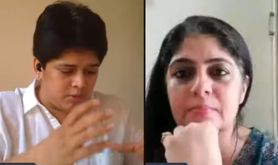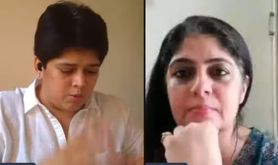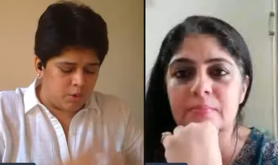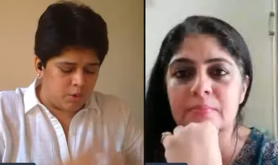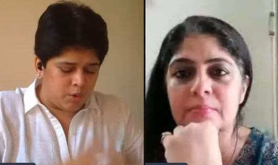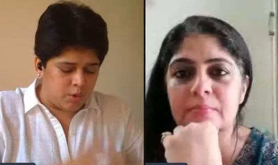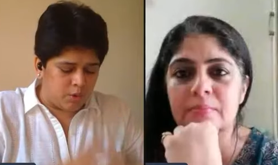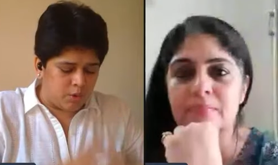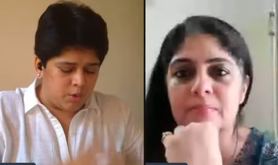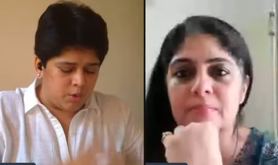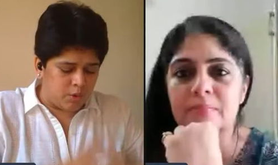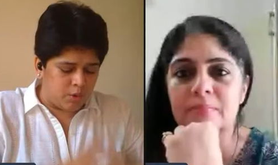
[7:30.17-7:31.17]
Speaker 1: What do we do in
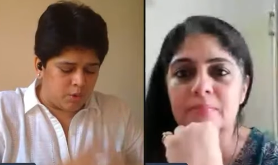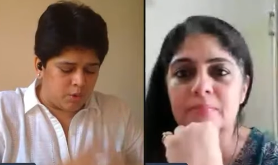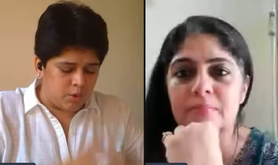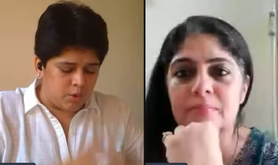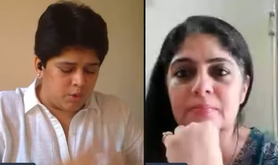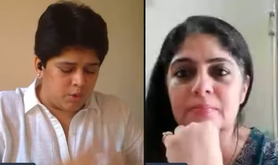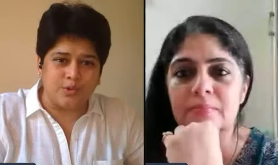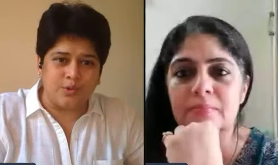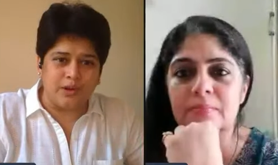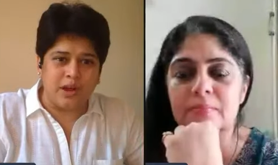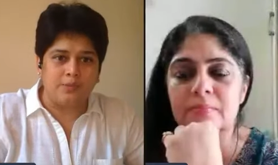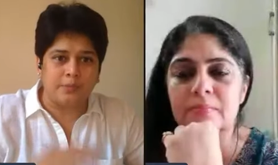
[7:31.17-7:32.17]
this period, which is a cool
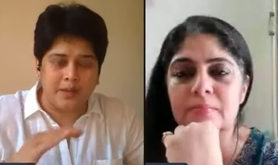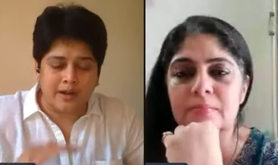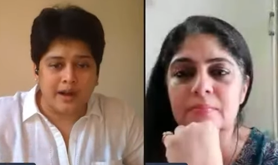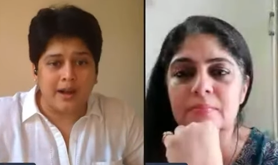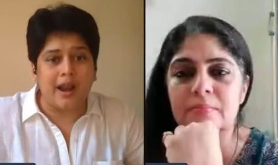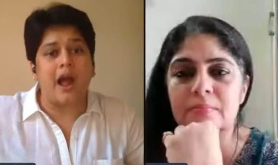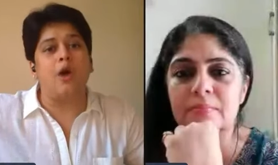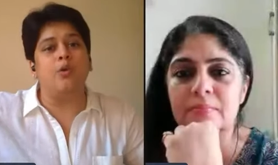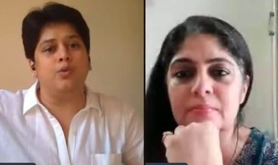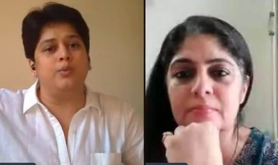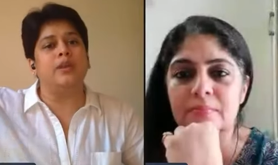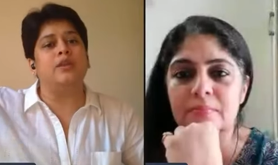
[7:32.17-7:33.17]
down period, and how do
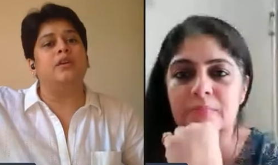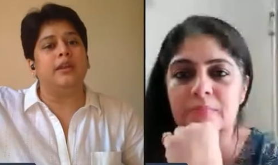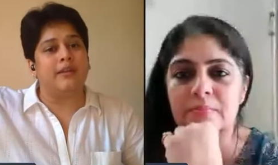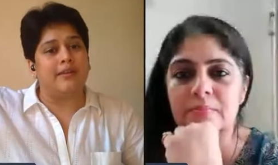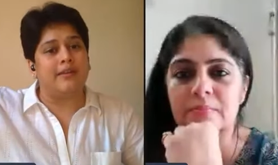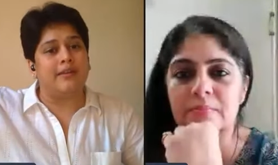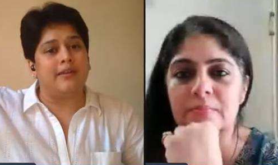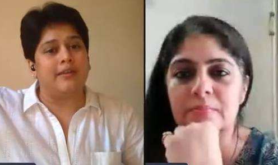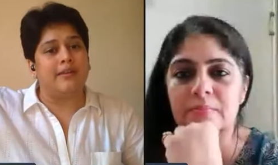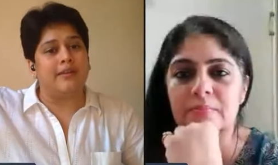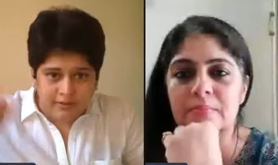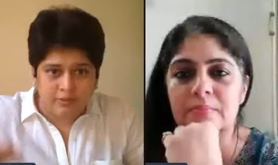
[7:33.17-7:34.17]
we really
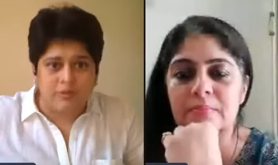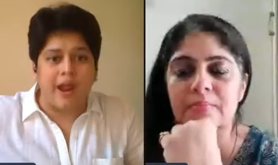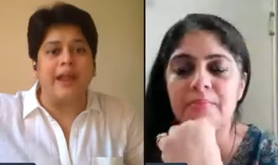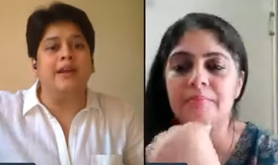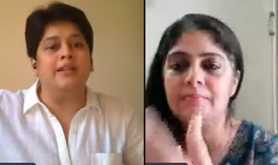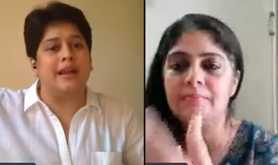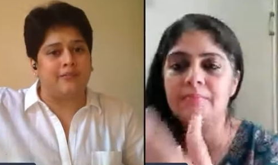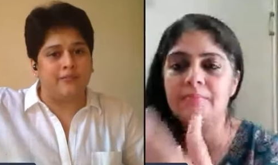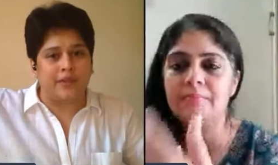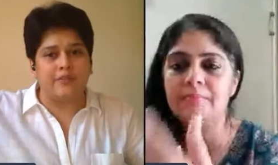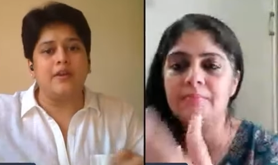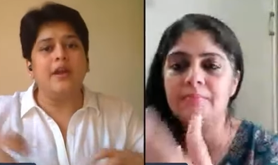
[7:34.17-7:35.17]
ride that
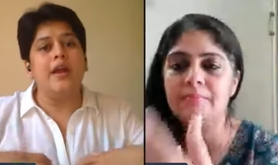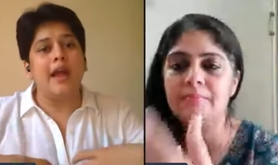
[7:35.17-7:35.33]
wave